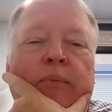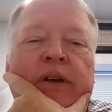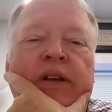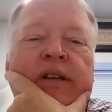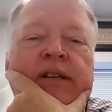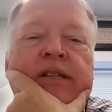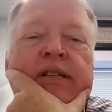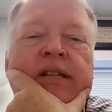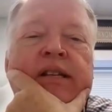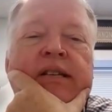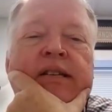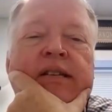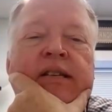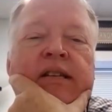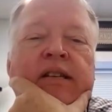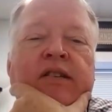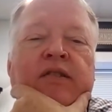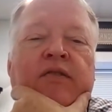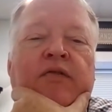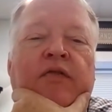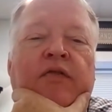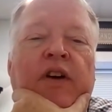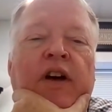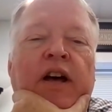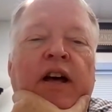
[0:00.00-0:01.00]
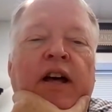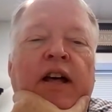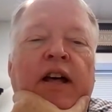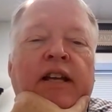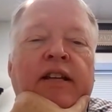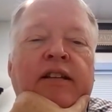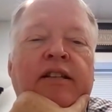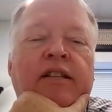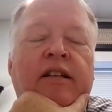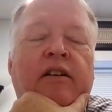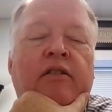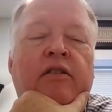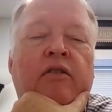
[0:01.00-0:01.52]
Business is fun
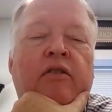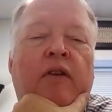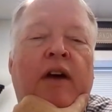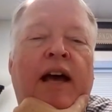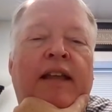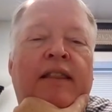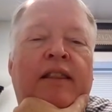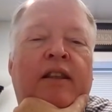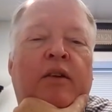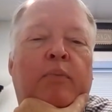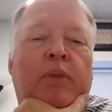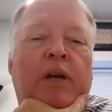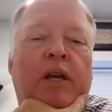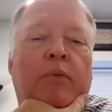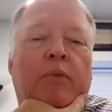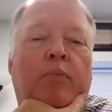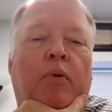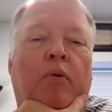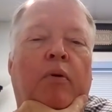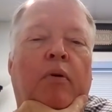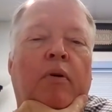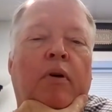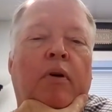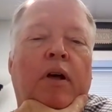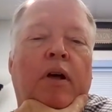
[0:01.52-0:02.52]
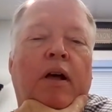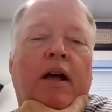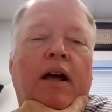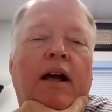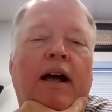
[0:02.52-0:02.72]
until you add the people.